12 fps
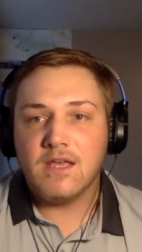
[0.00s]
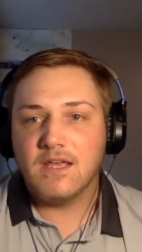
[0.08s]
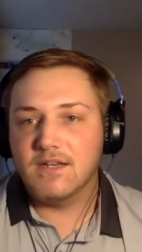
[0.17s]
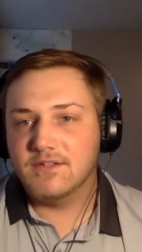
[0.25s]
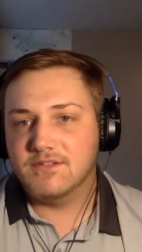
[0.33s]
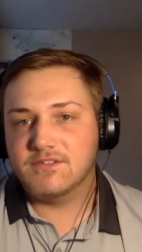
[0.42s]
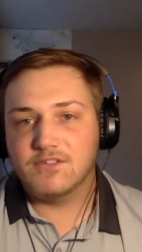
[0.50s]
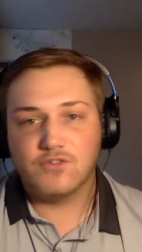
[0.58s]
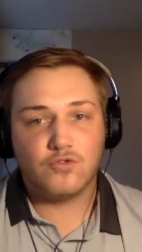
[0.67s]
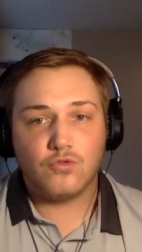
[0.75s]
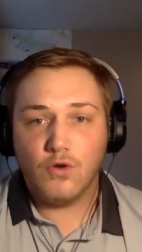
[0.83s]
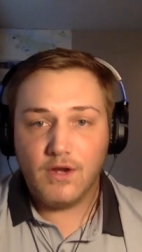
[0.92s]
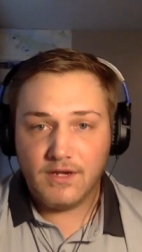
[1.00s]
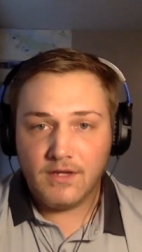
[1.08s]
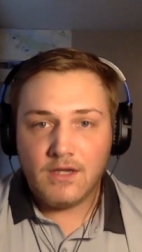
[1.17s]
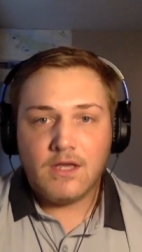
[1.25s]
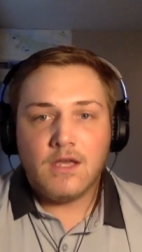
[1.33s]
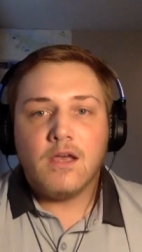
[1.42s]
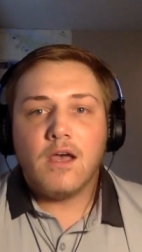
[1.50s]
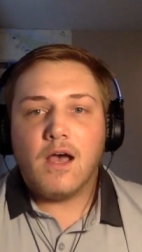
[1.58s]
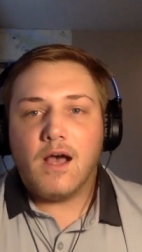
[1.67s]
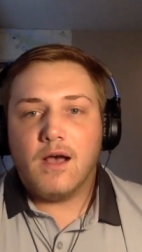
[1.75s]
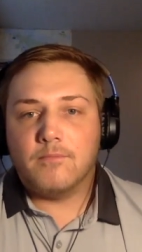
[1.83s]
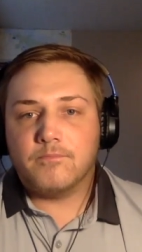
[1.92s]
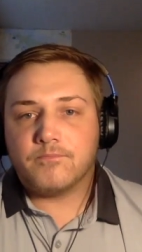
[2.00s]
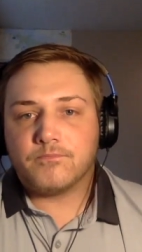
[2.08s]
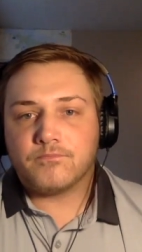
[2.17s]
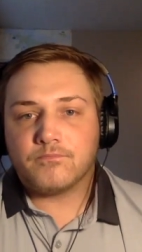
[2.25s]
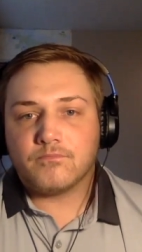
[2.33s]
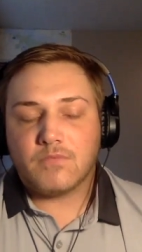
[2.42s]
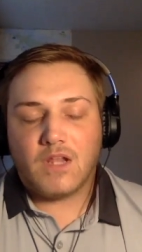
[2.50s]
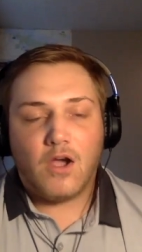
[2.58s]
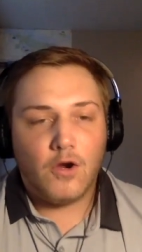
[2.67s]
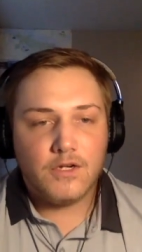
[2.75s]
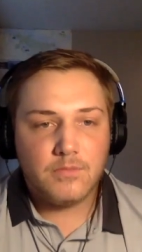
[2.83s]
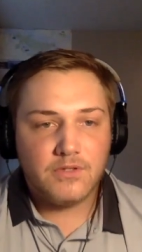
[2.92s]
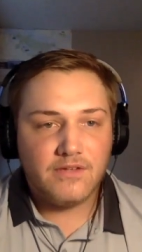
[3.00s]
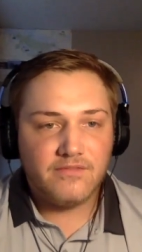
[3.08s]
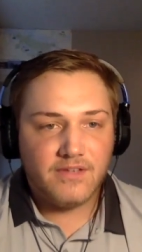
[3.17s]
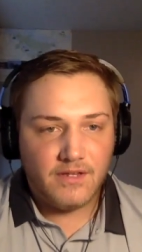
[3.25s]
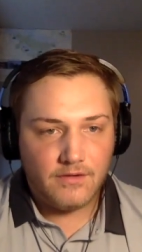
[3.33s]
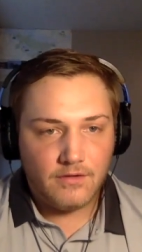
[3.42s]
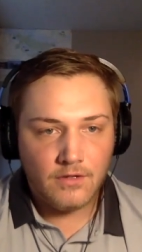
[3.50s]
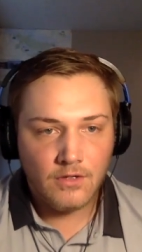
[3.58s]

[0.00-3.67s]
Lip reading: It is destroyed. Hard to believe that